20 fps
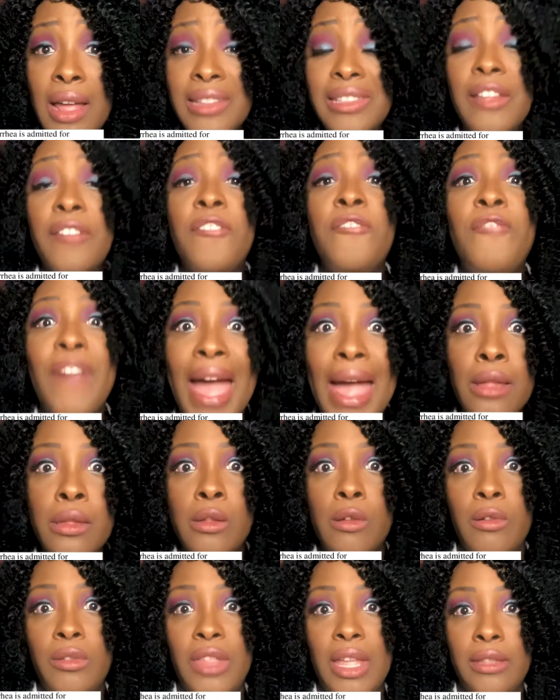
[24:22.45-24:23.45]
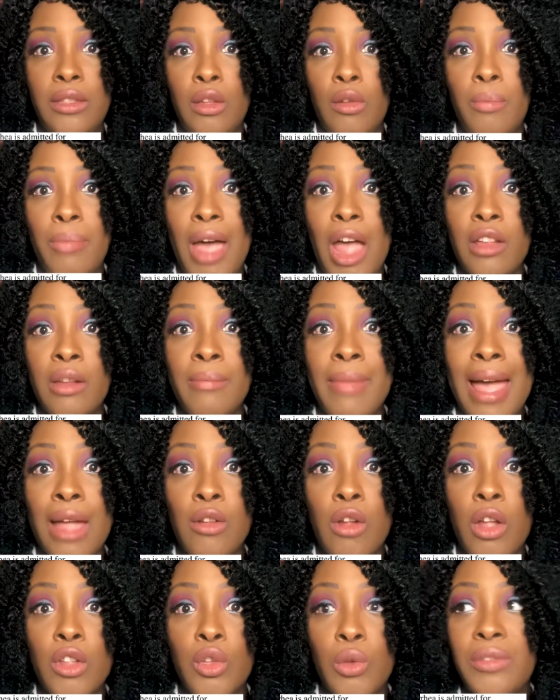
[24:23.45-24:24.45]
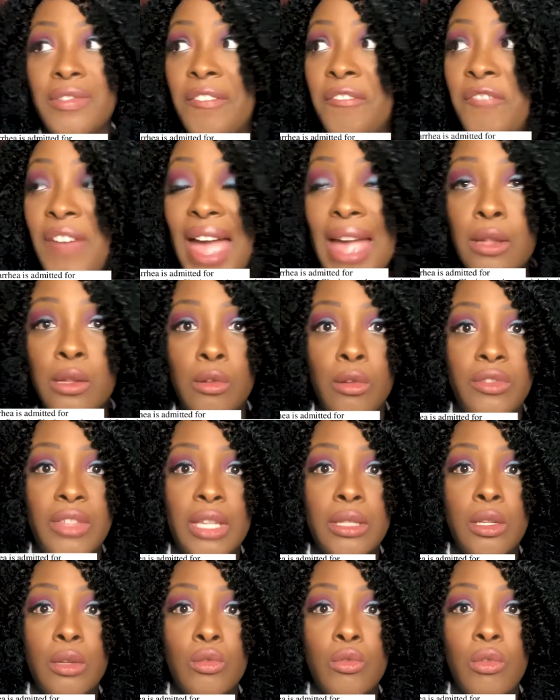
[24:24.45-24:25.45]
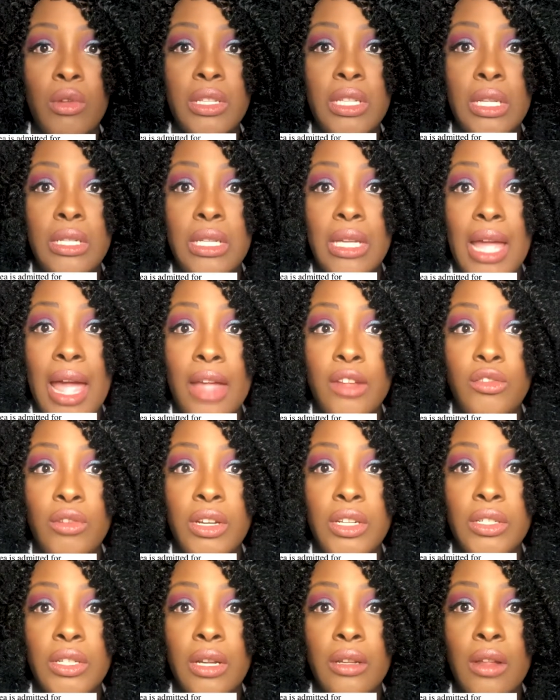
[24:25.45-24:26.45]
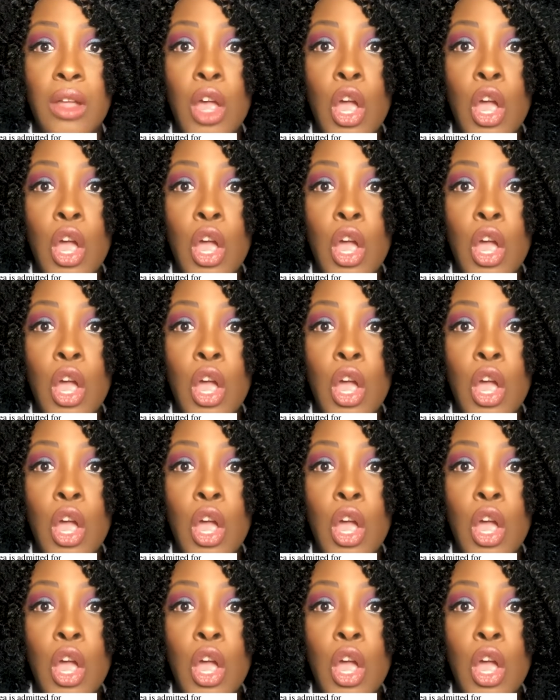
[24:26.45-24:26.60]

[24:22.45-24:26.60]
the faster that they'll bottom out on you, the faster that they'll go into dehydration.